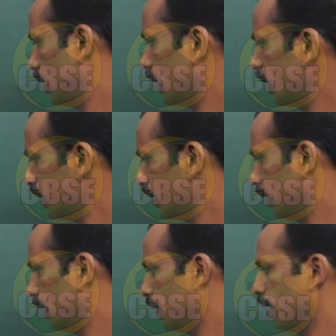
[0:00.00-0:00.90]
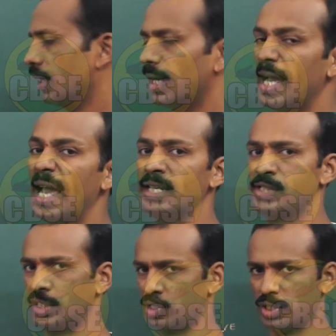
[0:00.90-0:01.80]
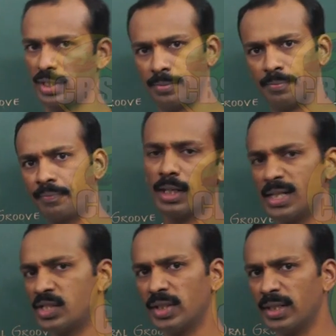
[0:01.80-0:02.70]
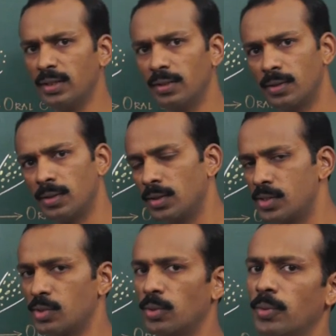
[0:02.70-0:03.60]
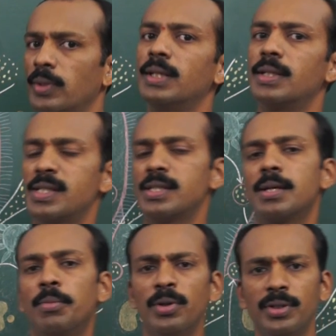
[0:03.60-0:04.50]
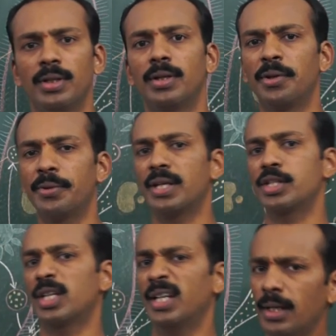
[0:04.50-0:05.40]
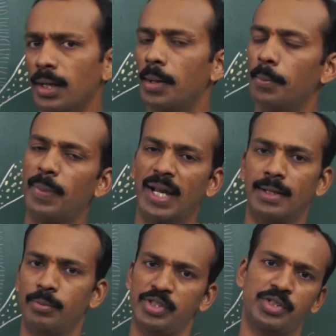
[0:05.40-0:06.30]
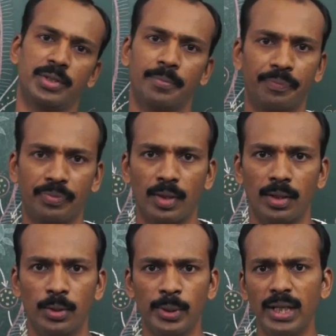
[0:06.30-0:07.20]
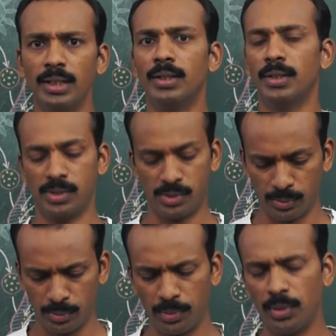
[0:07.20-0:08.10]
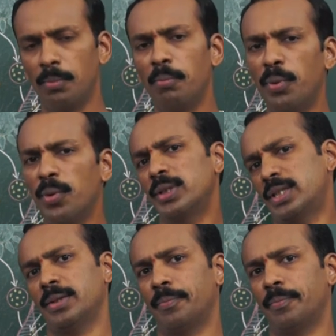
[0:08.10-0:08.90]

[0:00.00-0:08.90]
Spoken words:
that is egestion. Right, children? So this is about nutrition in paramecium. Okay, so both